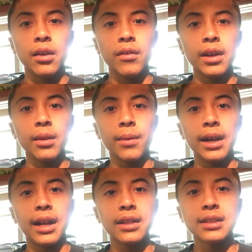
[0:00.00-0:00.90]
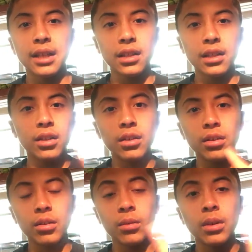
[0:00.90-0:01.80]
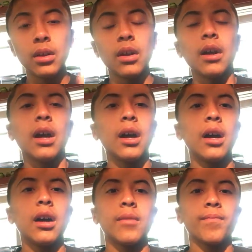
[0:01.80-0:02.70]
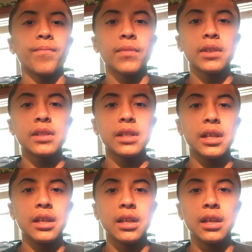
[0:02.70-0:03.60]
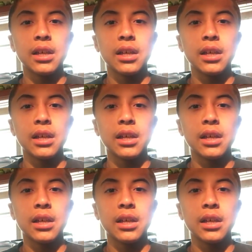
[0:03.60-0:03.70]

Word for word: Raylan Whitehouse, hello. Um, let's see.